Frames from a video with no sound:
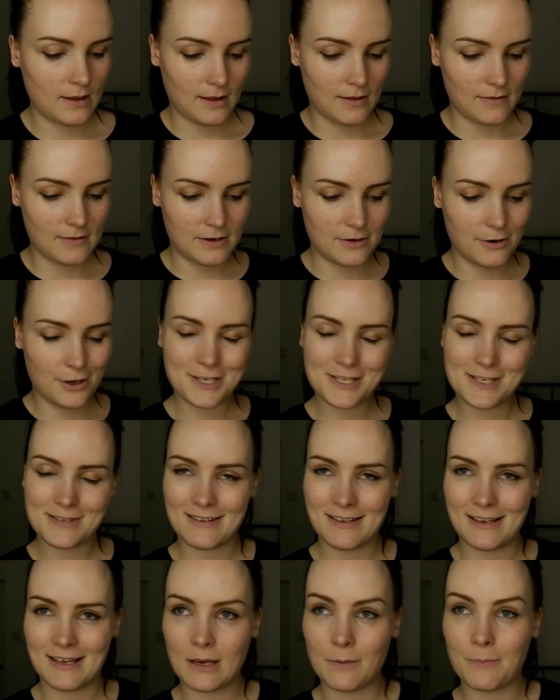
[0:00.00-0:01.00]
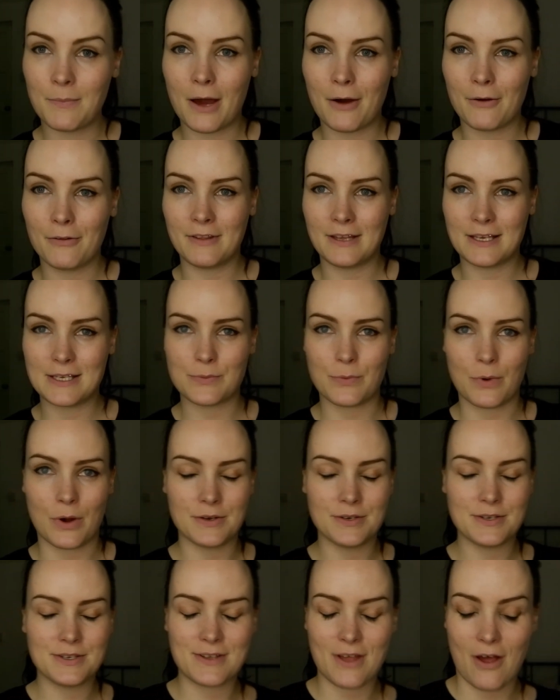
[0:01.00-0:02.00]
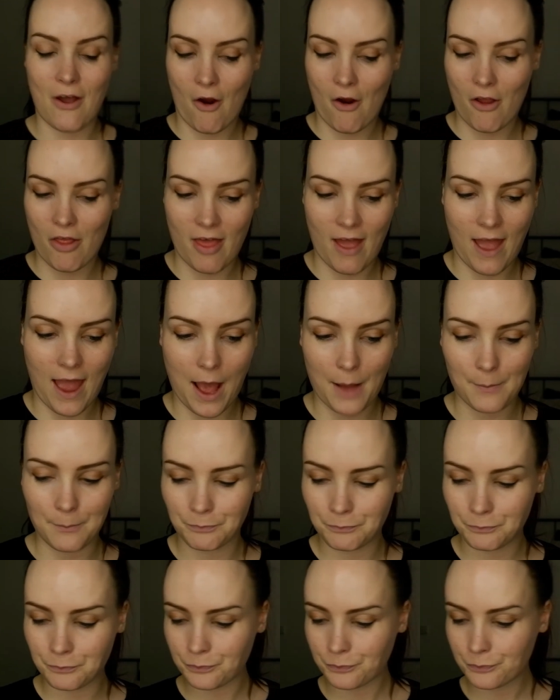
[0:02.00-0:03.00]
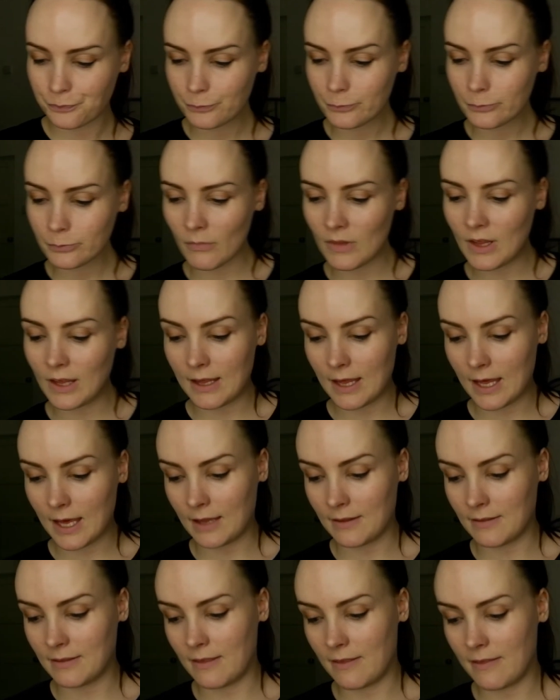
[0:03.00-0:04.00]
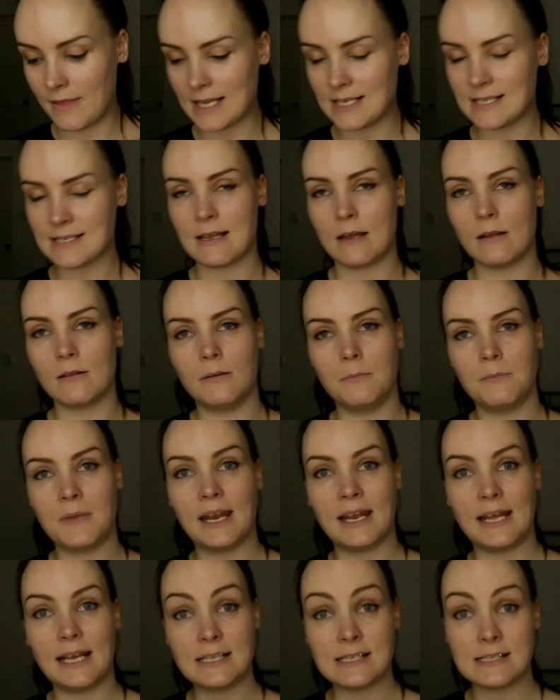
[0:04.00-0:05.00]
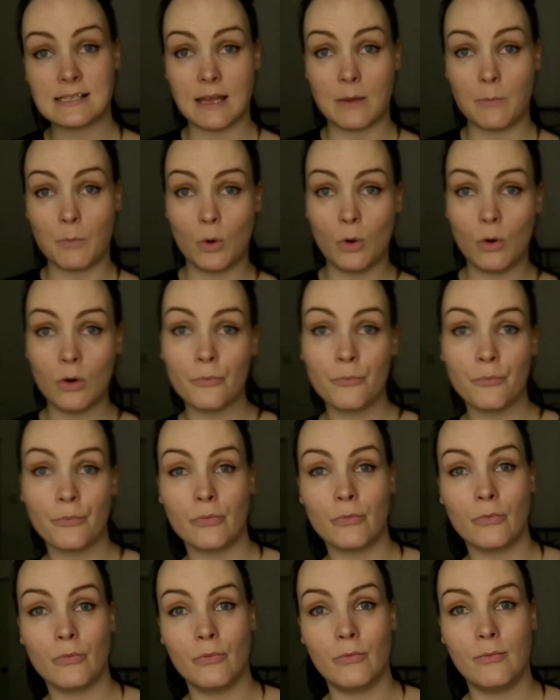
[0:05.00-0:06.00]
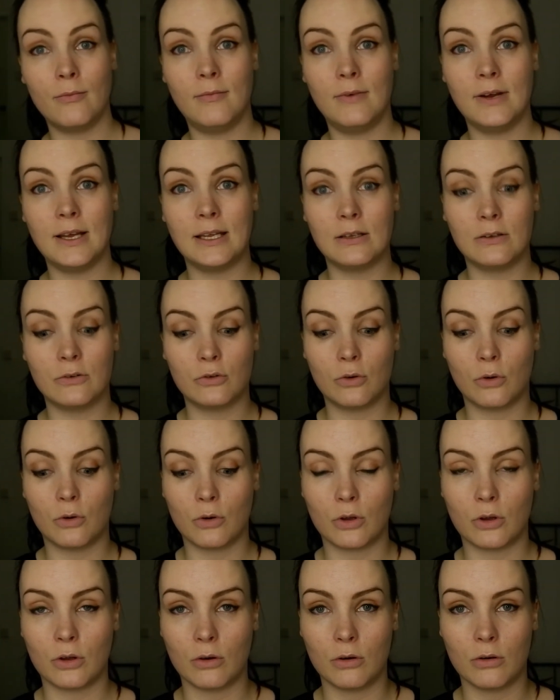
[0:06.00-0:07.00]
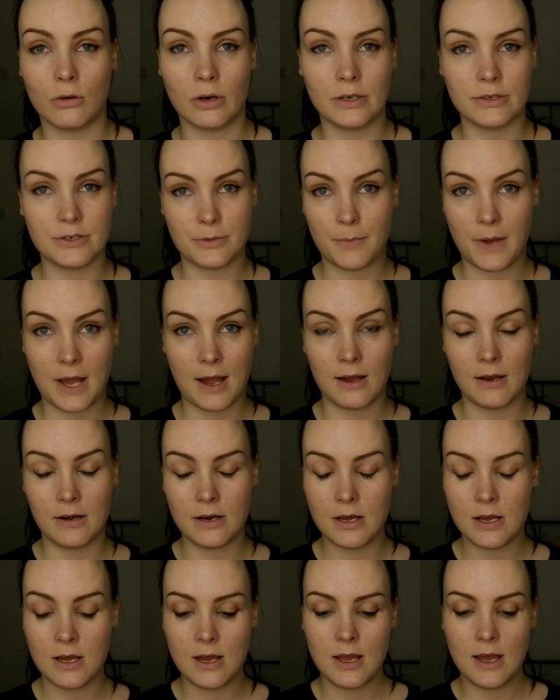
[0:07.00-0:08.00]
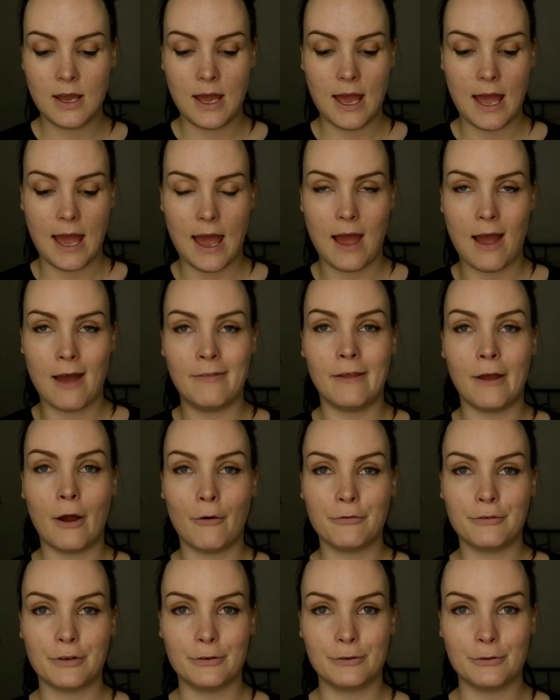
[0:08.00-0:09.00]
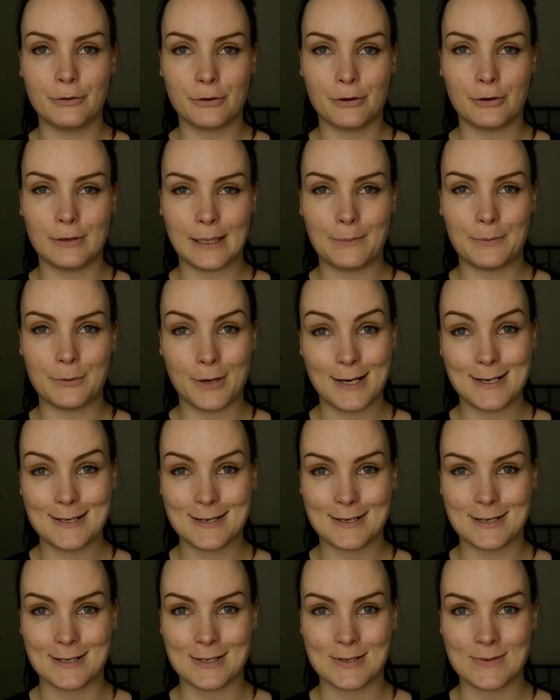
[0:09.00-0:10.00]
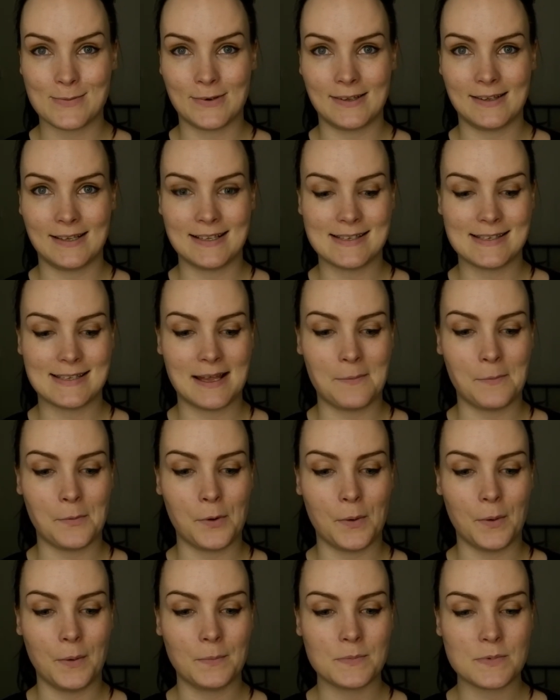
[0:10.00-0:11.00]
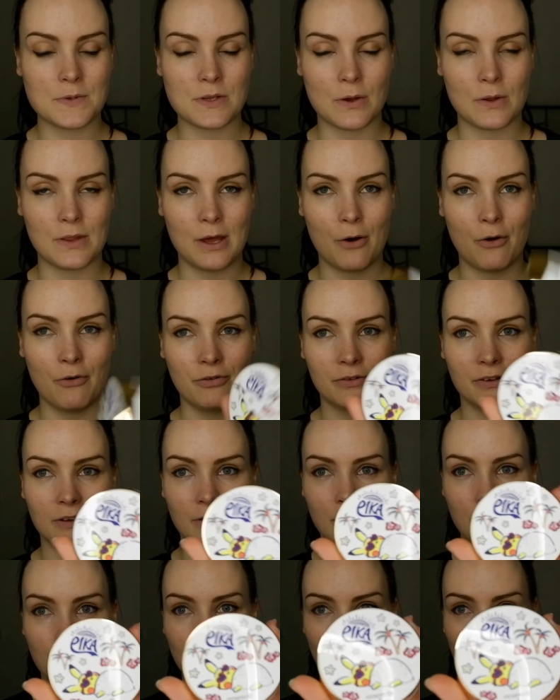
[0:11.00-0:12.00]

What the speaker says: And the nice thing about these ones are that they sell them at Yesstyle in Tokyo or in Japan, and they often do collaborations with Yesstyle, so they often